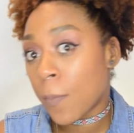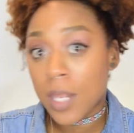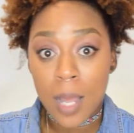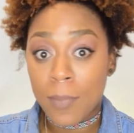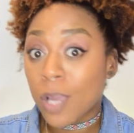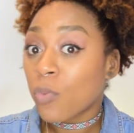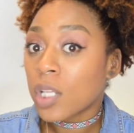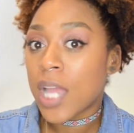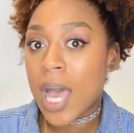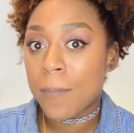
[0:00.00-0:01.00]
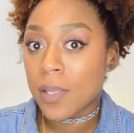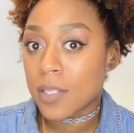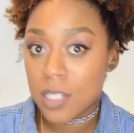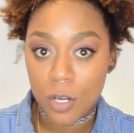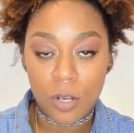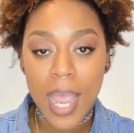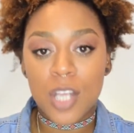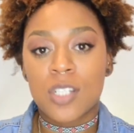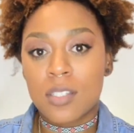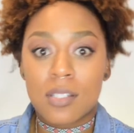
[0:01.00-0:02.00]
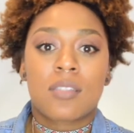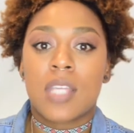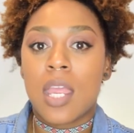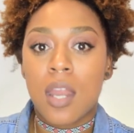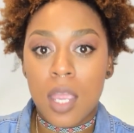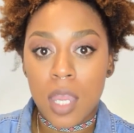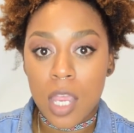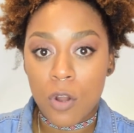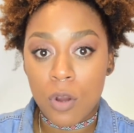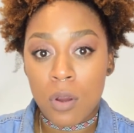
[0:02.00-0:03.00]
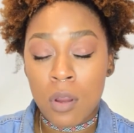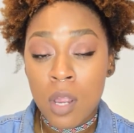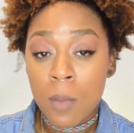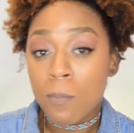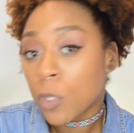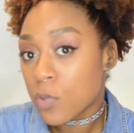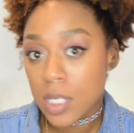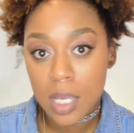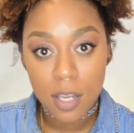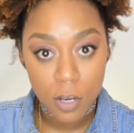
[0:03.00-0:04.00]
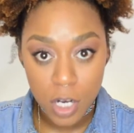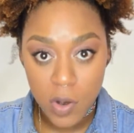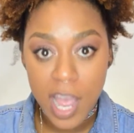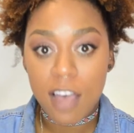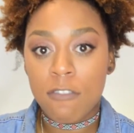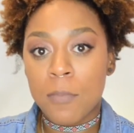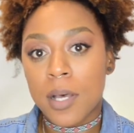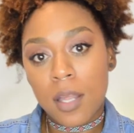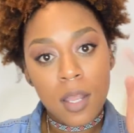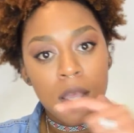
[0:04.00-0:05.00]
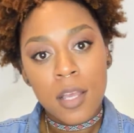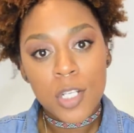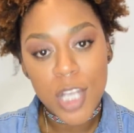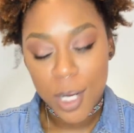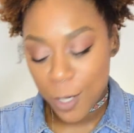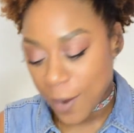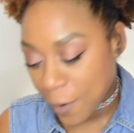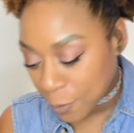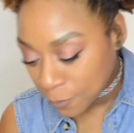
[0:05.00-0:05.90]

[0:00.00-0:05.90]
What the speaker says: and I'm like really happy to see her actually succeeding in her music and in her craft. But check her out.